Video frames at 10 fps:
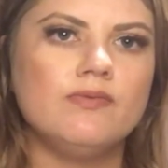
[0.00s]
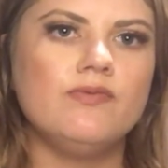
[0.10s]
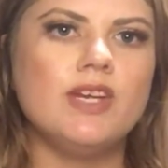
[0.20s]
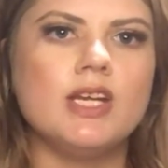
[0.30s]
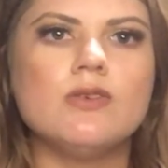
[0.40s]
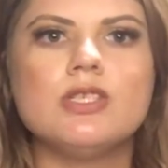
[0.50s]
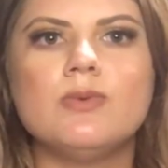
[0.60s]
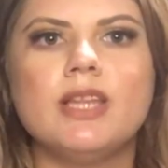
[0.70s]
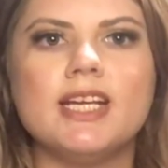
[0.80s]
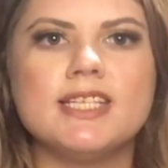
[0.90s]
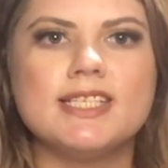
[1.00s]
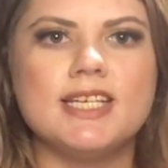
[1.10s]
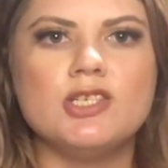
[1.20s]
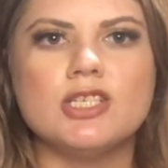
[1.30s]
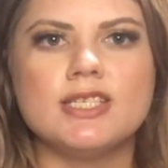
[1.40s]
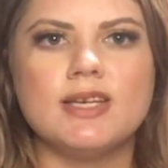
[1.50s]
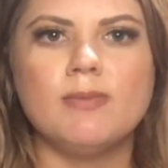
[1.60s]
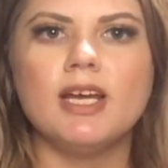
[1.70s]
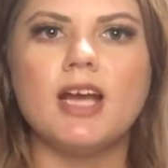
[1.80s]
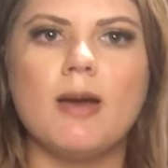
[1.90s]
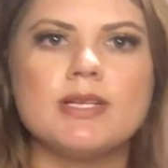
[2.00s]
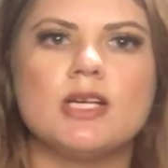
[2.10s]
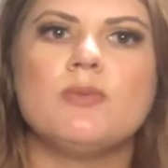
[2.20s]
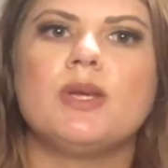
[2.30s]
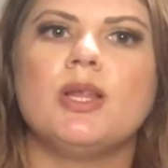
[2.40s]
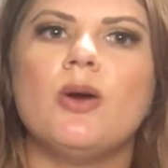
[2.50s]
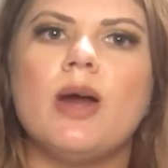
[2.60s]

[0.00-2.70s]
videos you would like to see, just leave me a comment down below.